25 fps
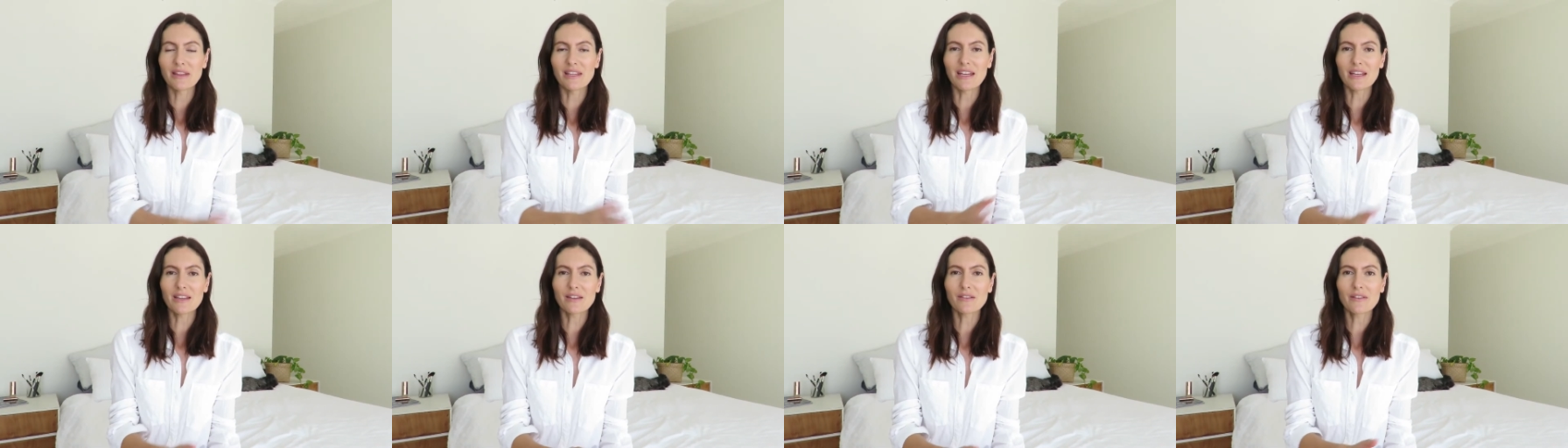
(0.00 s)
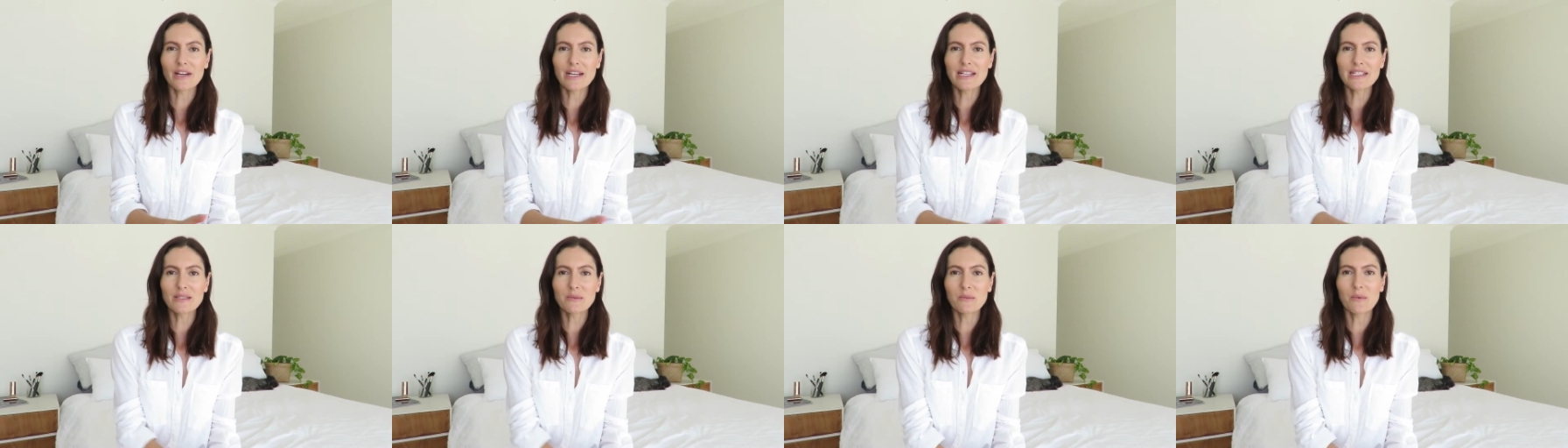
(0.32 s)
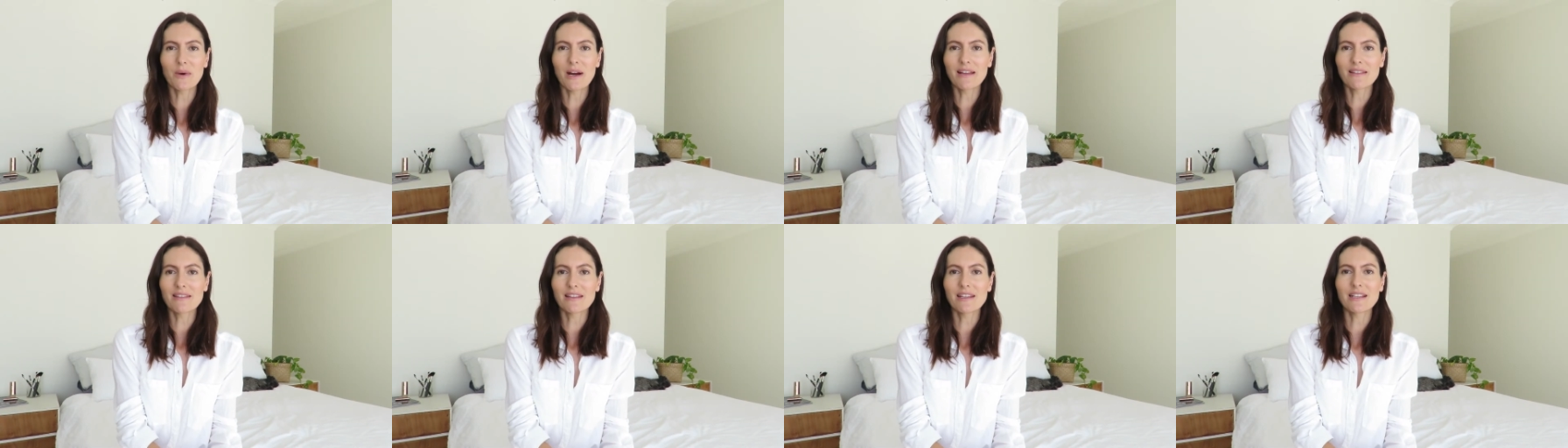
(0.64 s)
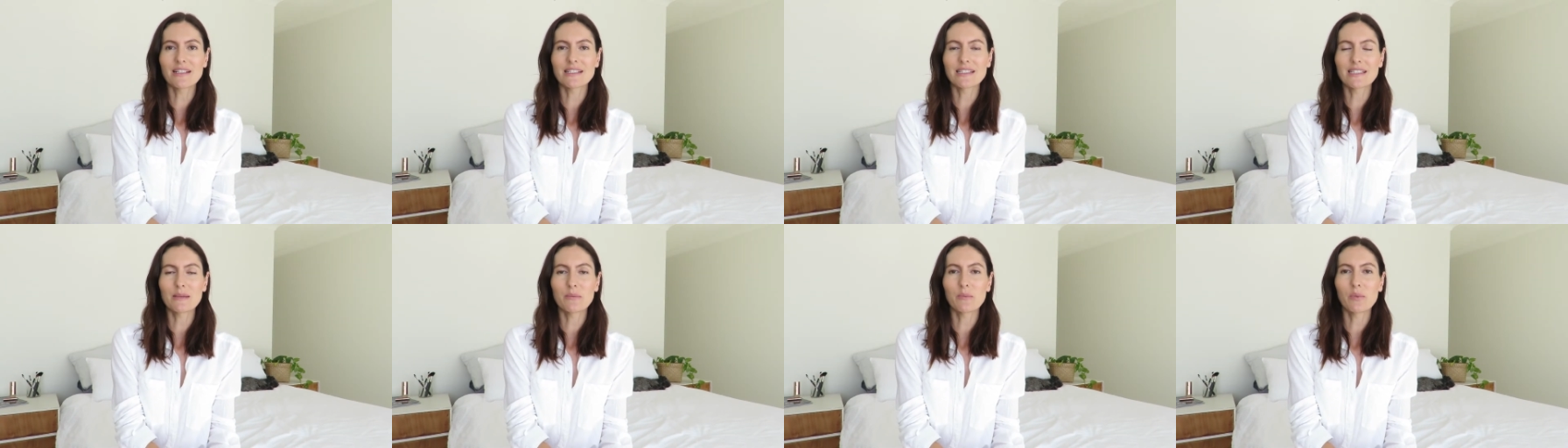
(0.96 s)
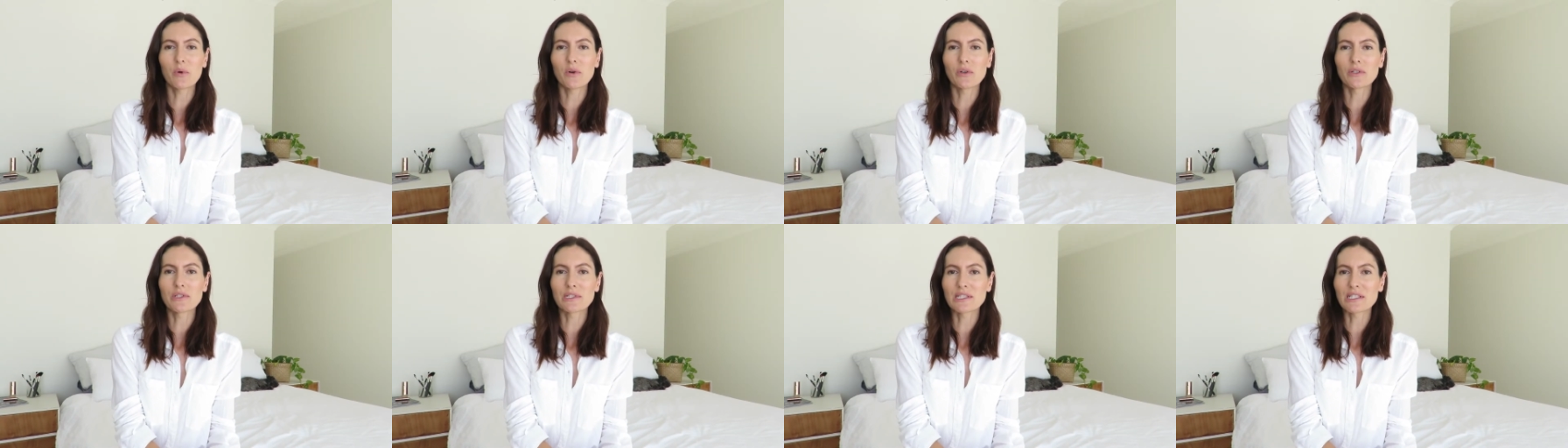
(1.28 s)
The other reason why I think it's
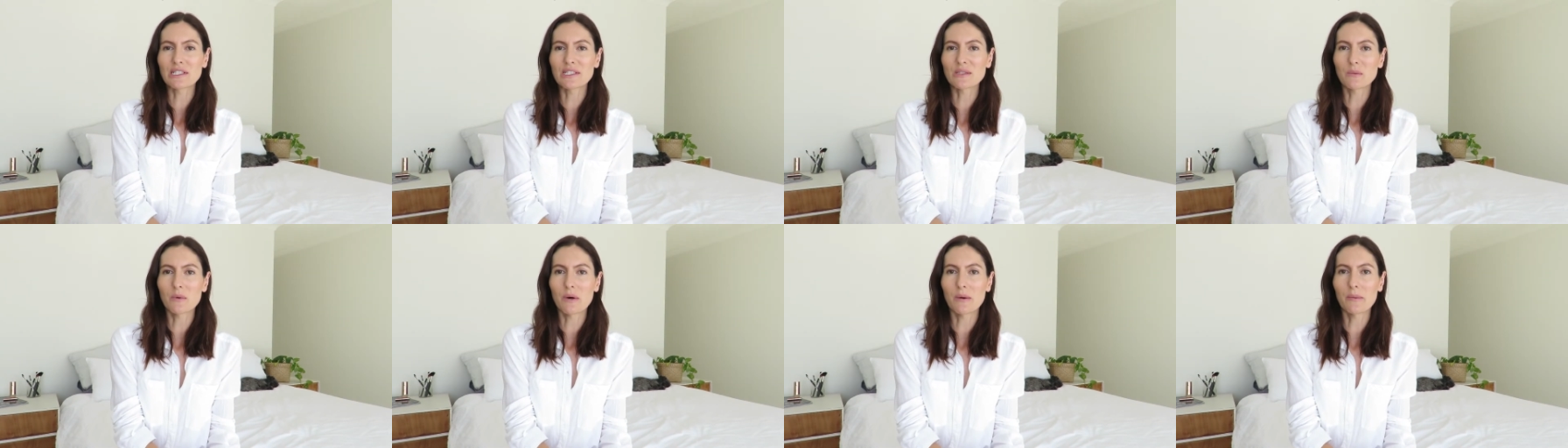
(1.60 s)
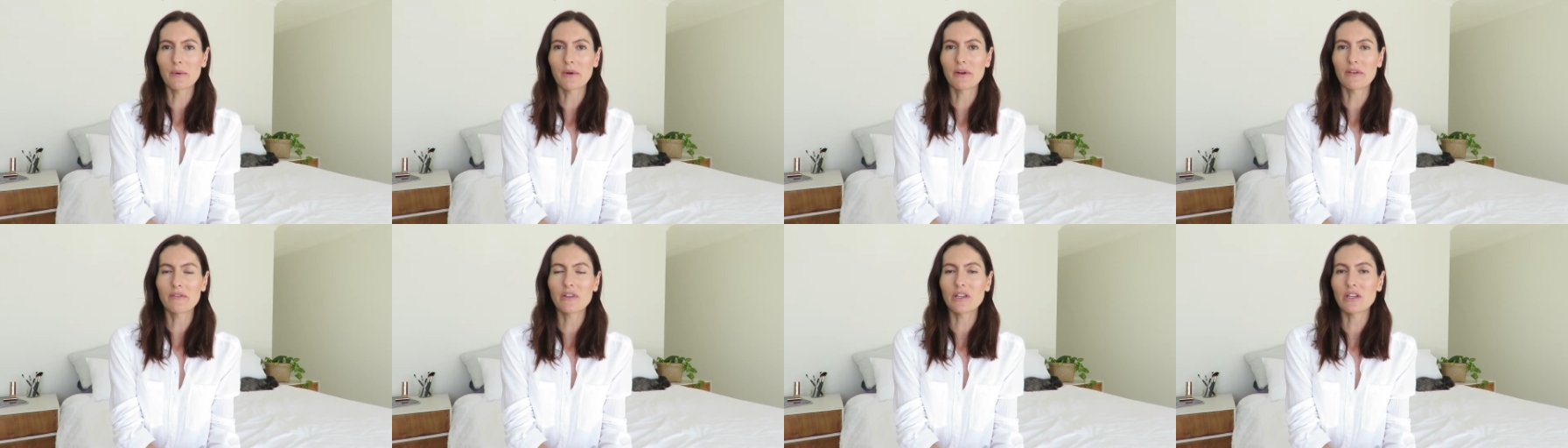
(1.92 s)
important to swap over